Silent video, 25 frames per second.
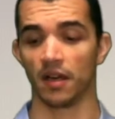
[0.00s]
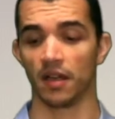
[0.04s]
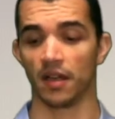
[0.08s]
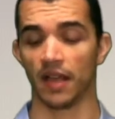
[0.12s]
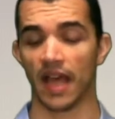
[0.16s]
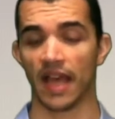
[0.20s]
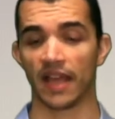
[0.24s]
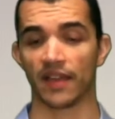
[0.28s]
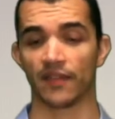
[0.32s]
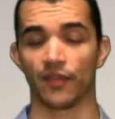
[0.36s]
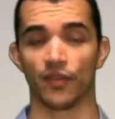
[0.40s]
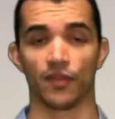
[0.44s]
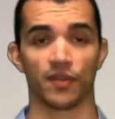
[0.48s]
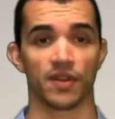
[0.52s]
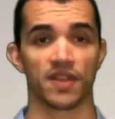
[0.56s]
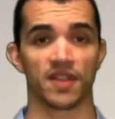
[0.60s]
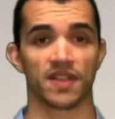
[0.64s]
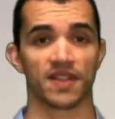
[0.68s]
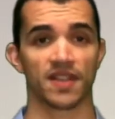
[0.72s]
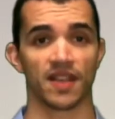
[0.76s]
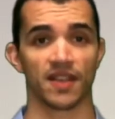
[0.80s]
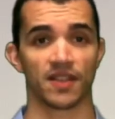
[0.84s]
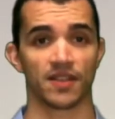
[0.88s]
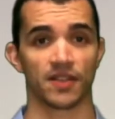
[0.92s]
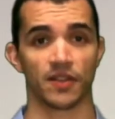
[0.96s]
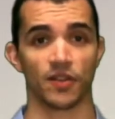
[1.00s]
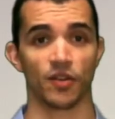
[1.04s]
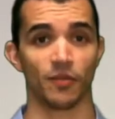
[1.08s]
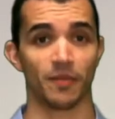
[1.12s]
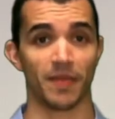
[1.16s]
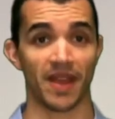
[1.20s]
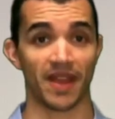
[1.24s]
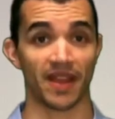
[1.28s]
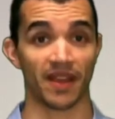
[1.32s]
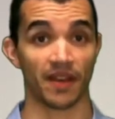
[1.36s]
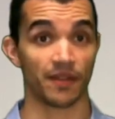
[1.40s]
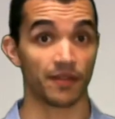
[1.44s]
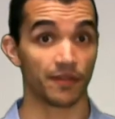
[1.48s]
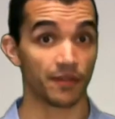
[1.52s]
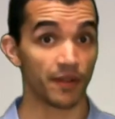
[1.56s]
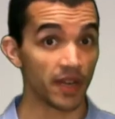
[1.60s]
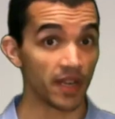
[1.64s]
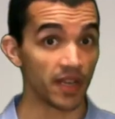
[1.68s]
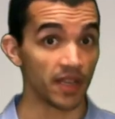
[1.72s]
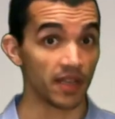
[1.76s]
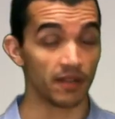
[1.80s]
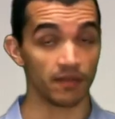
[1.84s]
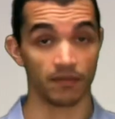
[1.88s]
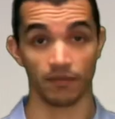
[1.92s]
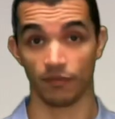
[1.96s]
like for instance the
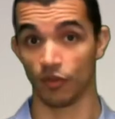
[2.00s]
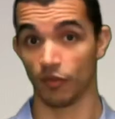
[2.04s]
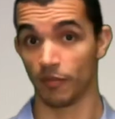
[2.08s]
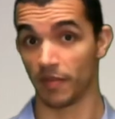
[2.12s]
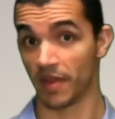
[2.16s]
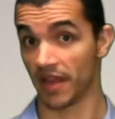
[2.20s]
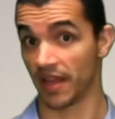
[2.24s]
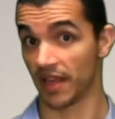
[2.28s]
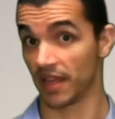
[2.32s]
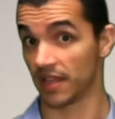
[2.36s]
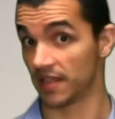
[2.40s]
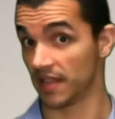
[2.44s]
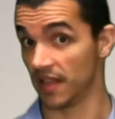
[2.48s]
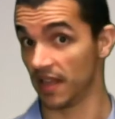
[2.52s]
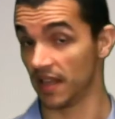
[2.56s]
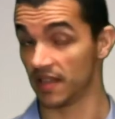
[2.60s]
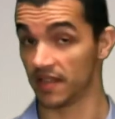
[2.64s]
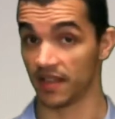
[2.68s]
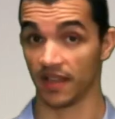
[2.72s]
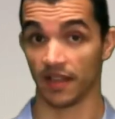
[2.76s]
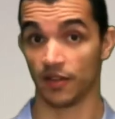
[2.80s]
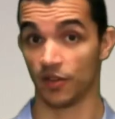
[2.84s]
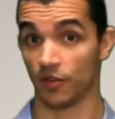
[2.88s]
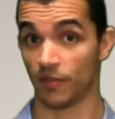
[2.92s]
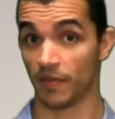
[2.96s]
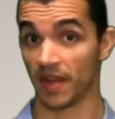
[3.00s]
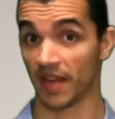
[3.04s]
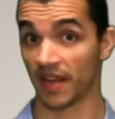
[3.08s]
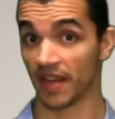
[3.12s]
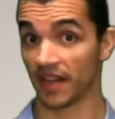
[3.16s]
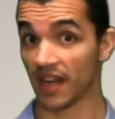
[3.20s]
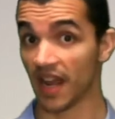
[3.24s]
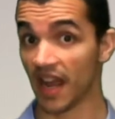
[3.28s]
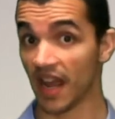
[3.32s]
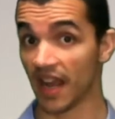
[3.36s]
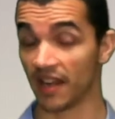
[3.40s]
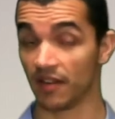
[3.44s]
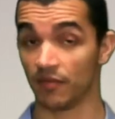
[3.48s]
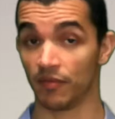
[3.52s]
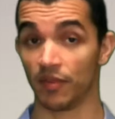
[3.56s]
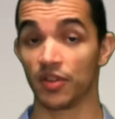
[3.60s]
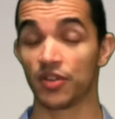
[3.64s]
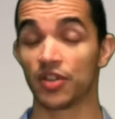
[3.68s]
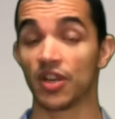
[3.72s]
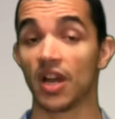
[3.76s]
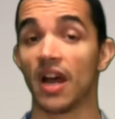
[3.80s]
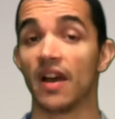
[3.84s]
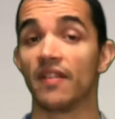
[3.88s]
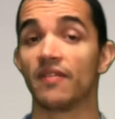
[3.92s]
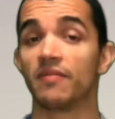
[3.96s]
omega-3, the omega-6 and the omega-9,
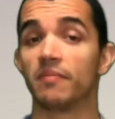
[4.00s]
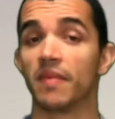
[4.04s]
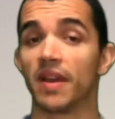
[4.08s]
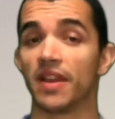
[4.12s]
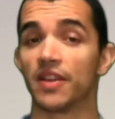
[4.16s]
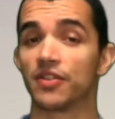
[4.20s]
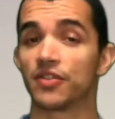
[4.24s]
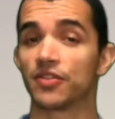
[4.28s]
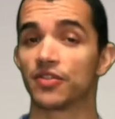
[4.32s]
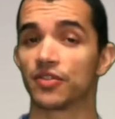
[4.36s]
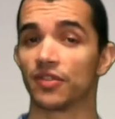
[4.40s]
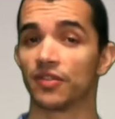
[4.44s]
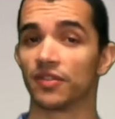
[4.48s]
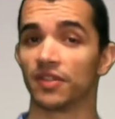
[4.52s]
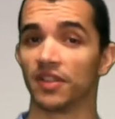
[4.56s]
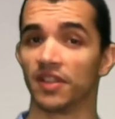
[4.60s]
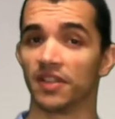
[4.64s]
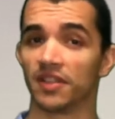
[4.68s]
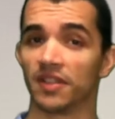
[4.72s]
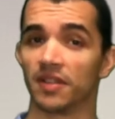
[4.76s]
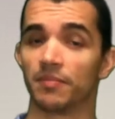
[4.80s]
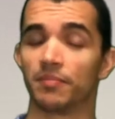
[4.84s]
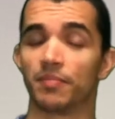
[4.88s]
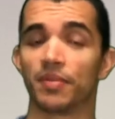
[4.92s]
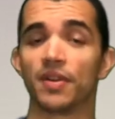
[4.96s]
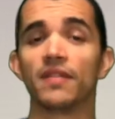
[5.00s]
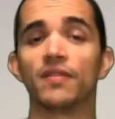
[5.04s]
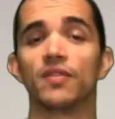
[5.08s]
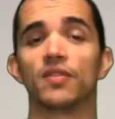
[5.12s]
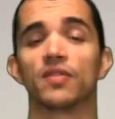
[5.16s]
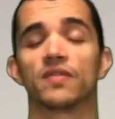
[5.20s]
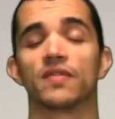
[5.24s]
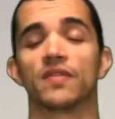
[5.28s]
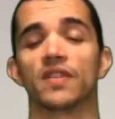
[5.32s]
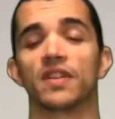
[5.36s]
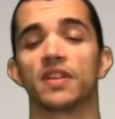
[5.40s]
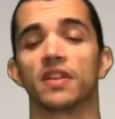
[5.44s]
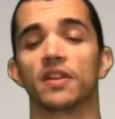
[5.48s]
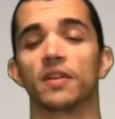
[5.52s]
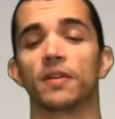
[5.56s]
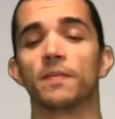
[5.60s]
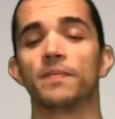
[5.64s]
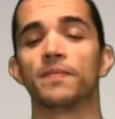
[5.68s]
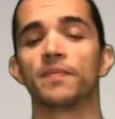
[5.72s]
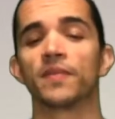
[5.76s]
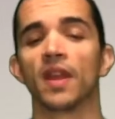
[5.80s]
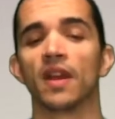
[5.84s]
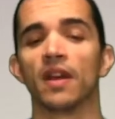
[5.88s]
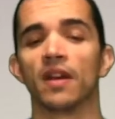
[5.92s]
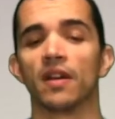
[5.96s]
which I've mentioned in the previous video
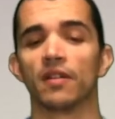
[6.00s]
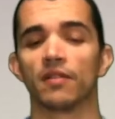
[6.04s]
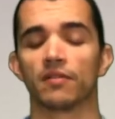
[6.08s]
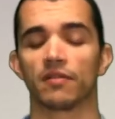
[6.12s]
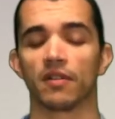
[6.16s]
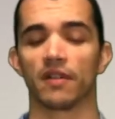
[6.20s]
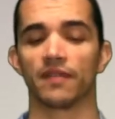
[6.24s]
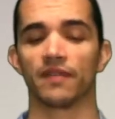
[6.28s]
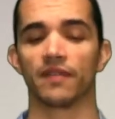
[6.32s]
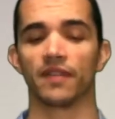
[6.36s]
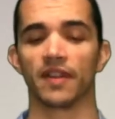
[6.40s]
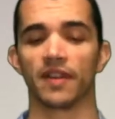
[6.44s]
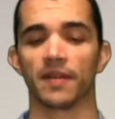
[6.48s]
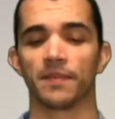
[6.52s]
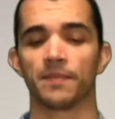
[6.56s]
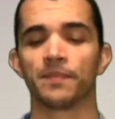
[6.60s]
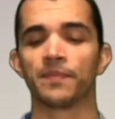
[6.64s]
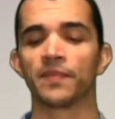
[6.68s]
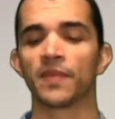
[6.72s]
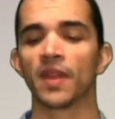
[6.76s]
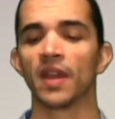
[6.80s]
roughly.